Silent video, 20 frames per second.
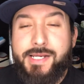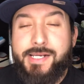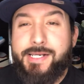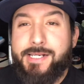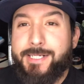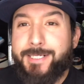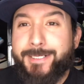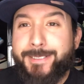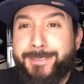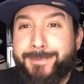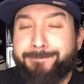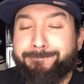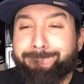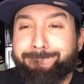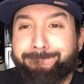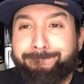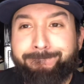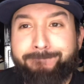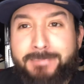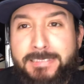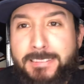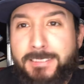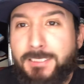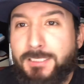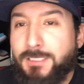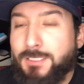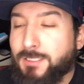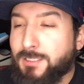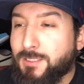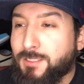
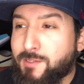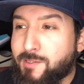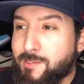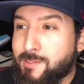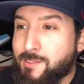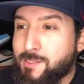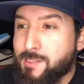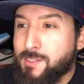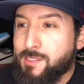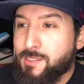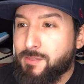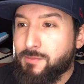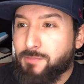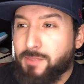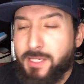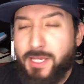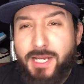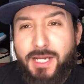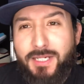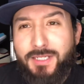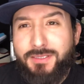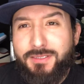But yeah,